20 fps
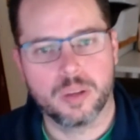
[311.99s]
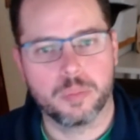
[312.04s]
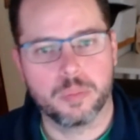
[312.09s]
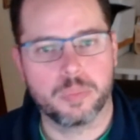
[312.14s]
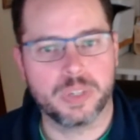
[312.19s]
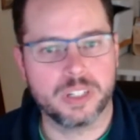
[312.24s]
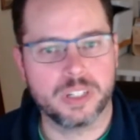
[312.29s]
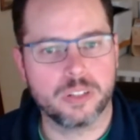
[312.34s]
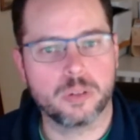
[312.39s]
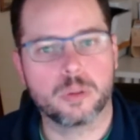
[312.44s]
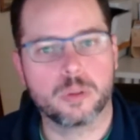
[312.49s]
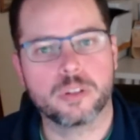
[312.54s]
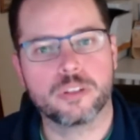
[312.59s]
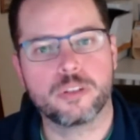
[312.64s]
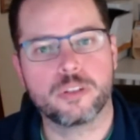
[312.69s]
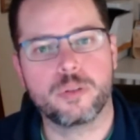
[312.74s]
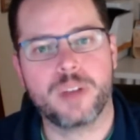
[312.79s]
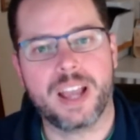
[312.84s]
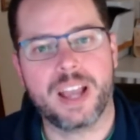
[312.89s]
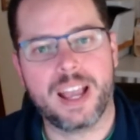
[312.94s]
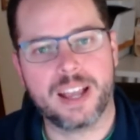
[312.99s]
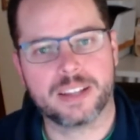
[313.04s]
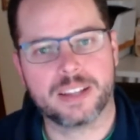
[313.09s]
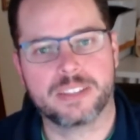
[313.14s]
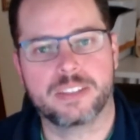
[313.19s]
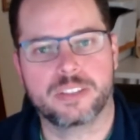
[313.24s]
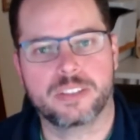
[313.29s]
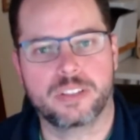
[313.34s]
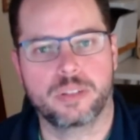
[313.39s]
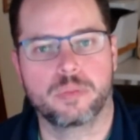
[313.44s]
But in order to
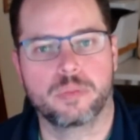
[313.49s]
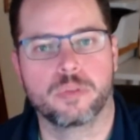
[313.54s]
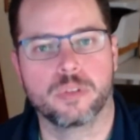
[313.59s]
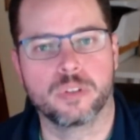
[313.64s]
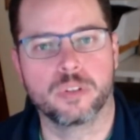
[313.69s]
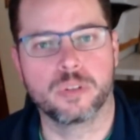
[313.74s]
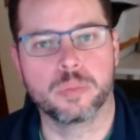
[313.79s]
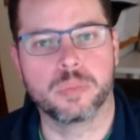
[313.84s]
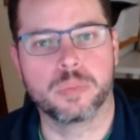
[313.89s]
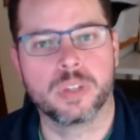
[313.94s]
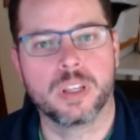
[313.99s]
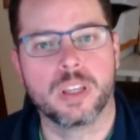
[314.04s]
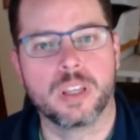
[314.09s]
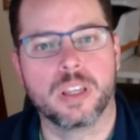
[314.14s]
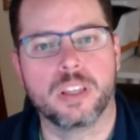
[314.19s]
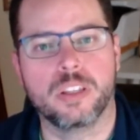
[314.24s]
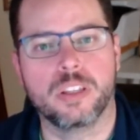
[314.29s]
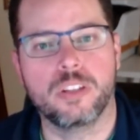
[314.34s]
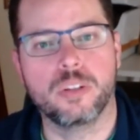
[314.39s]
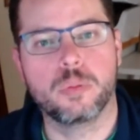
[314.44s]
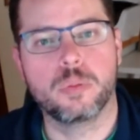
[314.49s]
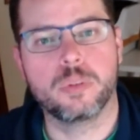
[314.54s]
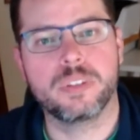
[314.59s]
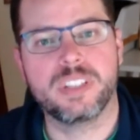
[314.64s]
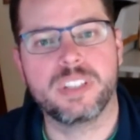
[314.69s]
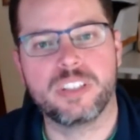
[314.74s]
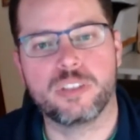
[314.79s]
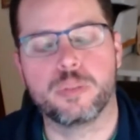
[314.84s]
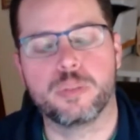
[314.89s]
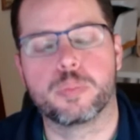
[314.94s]
access a room, you will
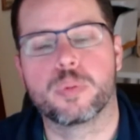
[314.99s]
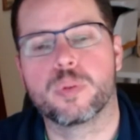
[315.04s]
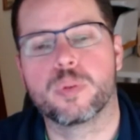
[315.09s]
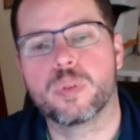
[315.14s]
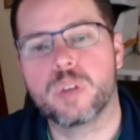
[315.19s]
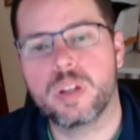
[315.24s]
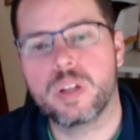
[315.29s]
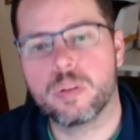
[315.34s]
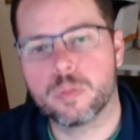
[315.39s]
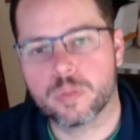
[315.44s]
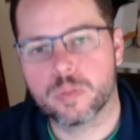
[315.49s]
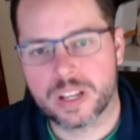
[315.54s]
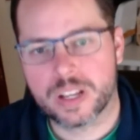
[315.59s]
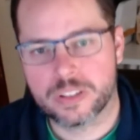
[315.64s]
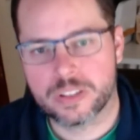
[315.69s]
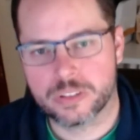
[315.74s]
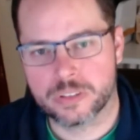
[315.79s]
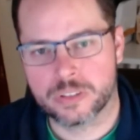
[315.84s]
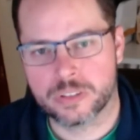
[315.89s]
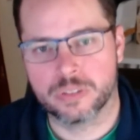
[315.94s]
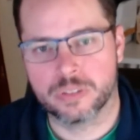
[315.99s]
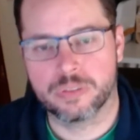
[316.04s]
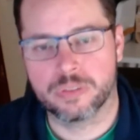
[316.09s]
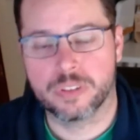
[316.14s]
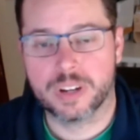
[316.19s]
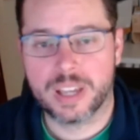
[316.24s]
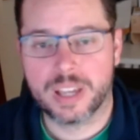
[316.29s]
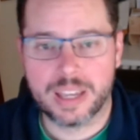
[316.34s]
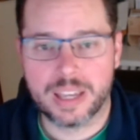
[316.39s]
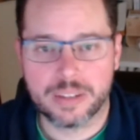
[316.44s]
need to pre-register
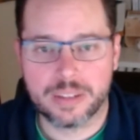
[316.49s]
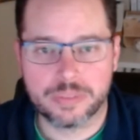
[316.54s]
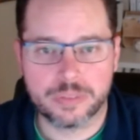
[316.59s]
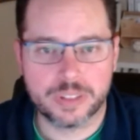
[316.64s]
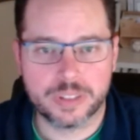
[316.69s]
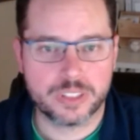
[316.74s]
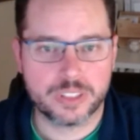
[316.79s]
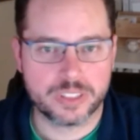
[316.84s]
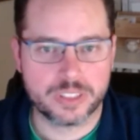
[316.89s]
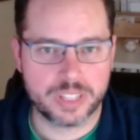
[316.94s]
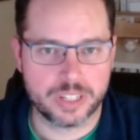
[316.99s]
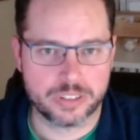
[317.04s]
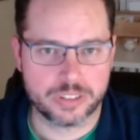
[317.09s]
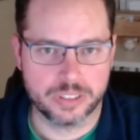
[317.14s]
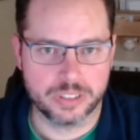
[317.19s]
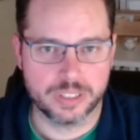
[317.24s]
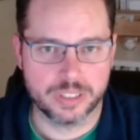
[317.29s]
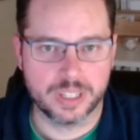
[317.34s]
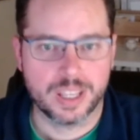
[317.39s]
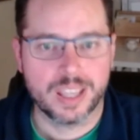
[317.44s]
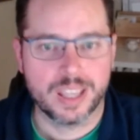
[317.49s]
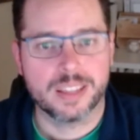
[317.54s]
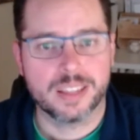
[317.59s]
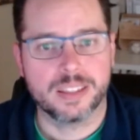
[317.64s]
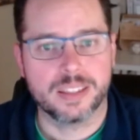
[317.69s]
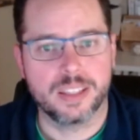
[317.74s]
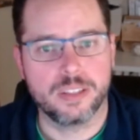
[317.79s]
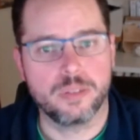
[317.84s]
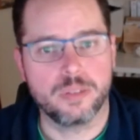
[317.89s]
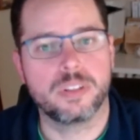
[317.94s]
for every session
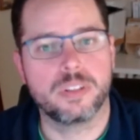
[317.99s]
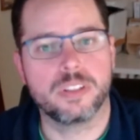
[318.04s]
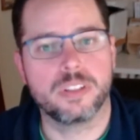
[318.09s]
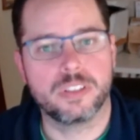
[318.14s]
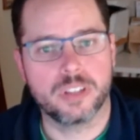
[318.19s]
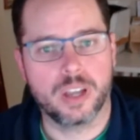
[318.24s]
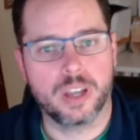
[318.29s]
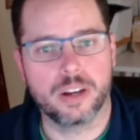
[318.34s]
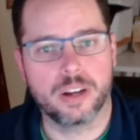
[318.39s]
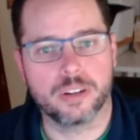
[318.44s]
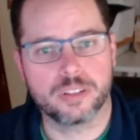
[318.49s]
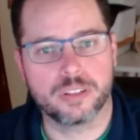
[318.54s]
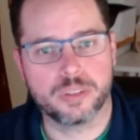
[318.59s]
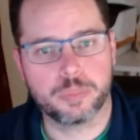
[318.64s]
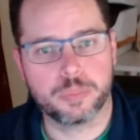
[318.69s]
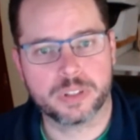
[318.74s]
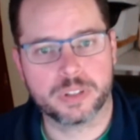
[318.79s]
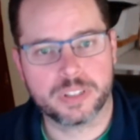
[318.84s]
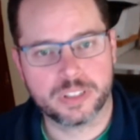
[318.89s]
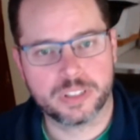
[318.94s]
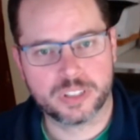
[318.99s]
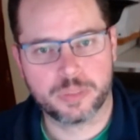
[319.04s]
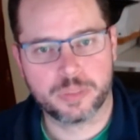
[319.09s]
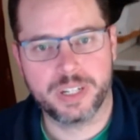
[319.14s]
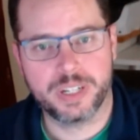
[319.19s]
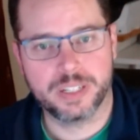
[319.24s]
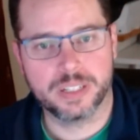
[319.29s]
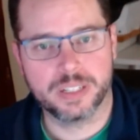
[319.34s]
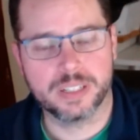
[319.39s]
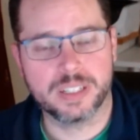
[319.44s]
that you desire to
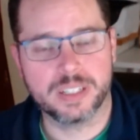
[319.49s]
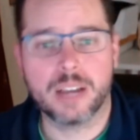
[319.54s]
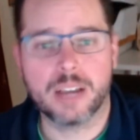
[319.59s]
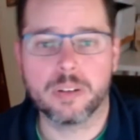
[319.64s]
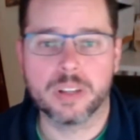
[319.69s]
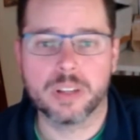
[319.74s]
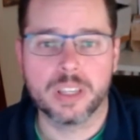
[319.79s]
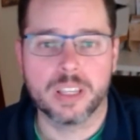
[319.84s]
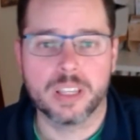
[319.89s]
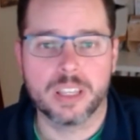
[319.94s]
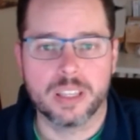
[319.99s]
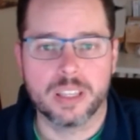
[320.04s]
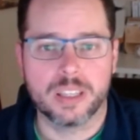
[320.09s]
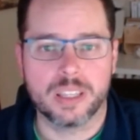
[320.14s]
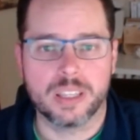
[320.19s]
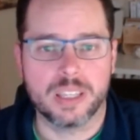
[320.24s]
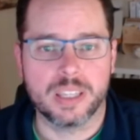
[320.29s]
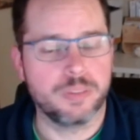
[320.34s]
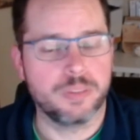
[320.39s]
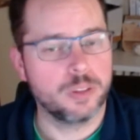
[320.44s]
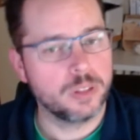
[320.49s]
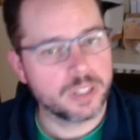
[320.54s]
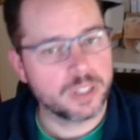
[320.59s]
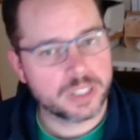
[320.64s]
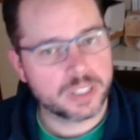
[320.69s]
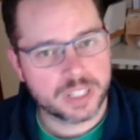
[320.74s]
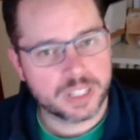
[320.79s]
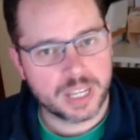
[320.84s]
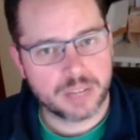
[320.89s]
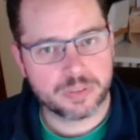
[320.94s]
participate in. Now, if you look at
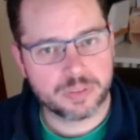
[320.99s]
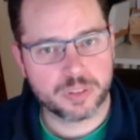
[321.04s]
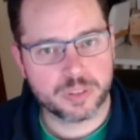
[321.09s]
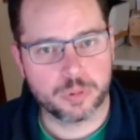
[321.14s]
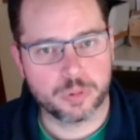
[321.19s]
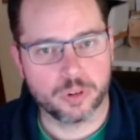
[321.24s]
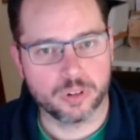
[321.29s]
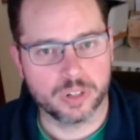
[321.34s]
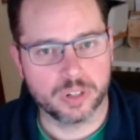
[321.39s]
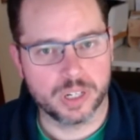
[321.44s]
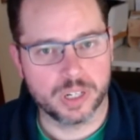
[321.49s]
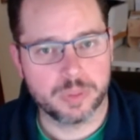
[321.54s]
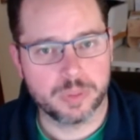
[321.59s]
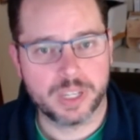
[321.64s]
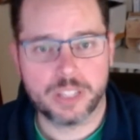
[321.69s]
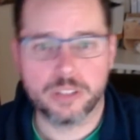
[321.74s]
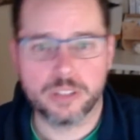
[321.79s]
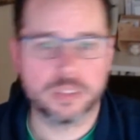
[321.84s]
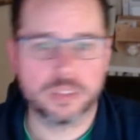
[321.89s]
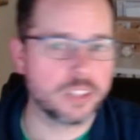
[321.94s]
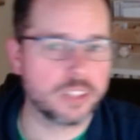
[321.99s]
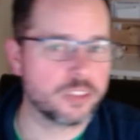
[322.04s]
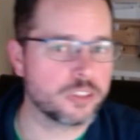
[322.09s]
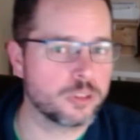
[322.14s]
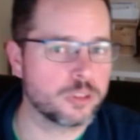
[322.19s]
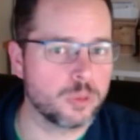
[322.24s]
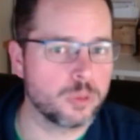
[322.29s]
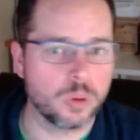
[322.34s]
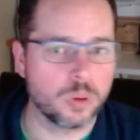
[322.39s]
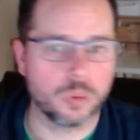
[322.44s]
the conference program and you're not
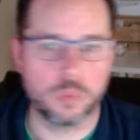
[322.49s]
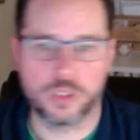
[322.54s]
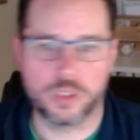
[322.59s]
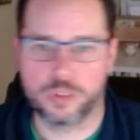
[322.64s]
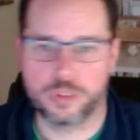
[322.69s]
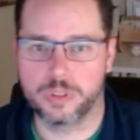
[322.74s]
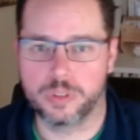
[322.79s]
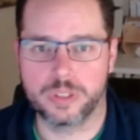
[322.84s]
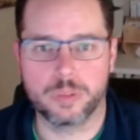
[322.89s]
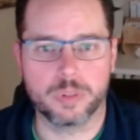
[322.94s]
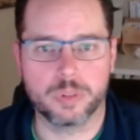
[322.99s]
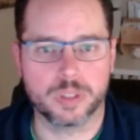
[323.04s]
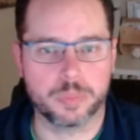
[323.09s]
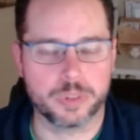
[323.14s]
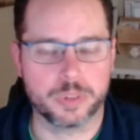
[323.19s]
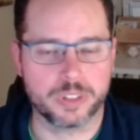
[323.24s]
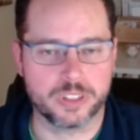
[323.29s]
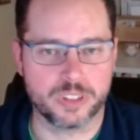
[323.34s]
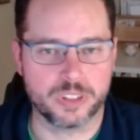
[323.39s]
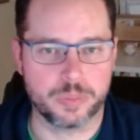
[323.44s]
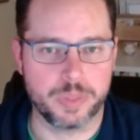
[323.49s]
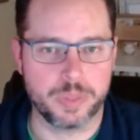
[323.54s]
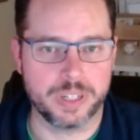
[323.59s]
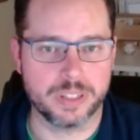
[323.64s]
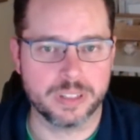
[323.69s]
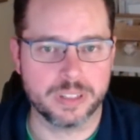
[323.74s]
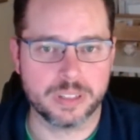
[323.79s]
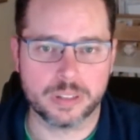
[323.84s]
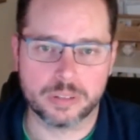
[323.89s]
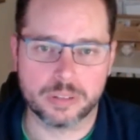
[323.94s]
sure which one you want to participate
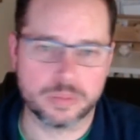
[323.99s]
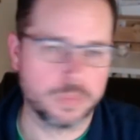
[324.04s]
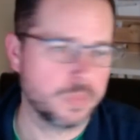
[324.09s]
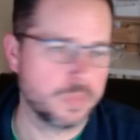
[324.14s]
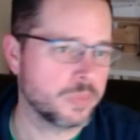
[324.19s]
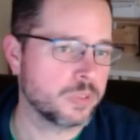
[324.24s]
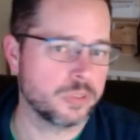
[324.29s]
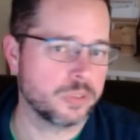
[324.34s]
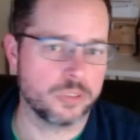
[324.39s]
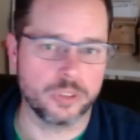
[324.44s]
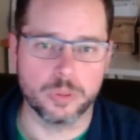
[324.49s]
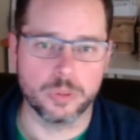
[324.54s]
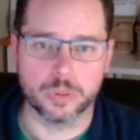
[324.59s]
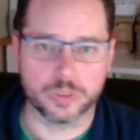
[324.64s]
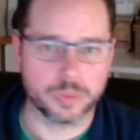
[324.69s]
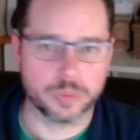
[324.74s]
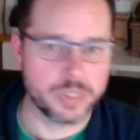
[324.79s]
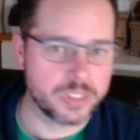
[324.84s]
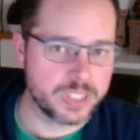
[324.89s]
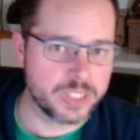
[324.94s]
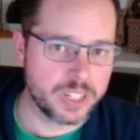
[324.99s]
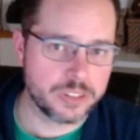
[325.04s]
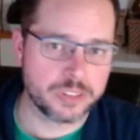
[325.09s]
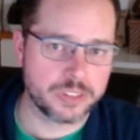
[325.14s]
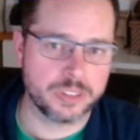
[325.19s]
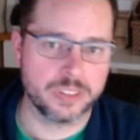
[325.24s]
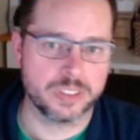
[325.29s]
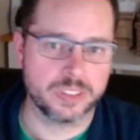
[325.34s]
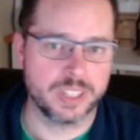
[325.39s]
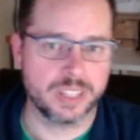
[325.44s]
in, there are 2 or 3
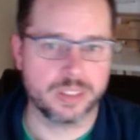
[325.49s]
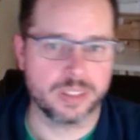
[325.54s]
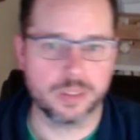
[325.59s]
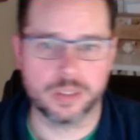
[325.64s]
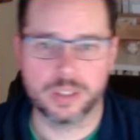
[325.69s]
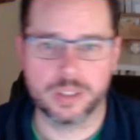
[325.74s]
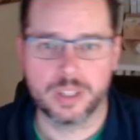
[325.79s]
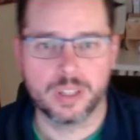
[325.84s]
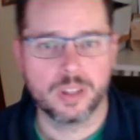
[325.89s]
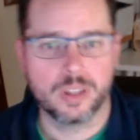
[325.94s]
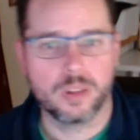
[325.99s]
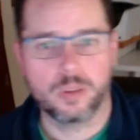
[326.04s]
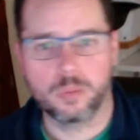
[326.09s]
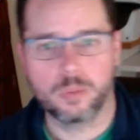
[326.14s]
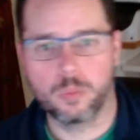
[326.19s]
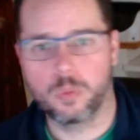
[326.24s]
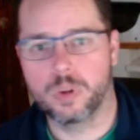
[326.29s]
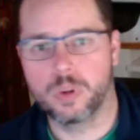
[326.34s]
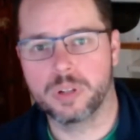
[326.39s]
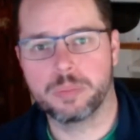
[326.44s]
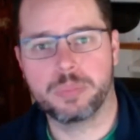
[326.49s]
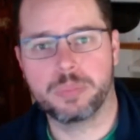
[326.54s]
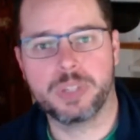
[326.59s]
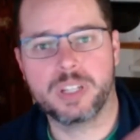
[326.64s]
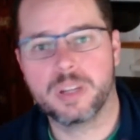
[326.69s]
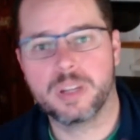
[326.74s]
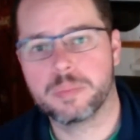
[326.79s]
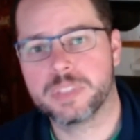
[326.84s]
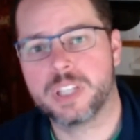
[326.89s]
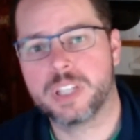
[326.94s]
sessions at the 1
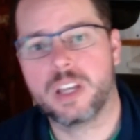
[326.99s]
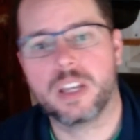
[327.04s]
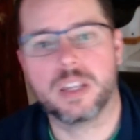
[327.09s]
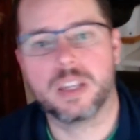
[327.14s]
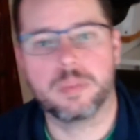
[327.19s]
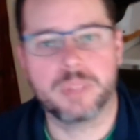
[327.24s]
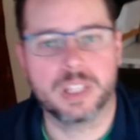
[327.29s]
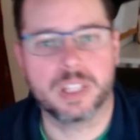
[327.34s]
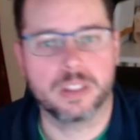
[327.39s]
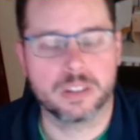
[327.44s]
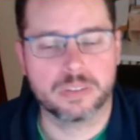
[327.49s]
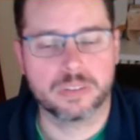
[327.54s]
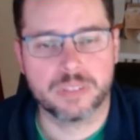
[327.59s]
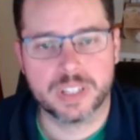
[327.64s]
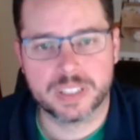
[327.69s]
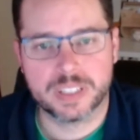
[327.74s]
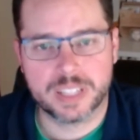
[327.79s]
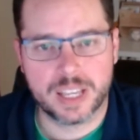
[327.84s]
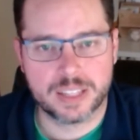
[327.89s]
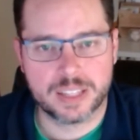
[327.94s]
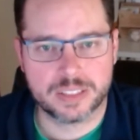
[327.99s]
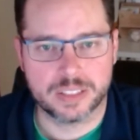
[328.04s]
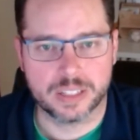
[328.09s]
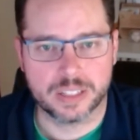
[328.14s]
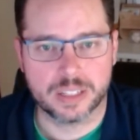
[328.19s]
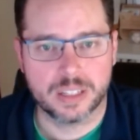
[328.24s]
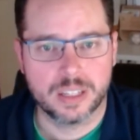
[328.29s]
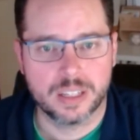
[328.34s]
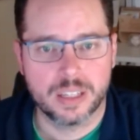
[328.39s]
p.m. time that look fantastic.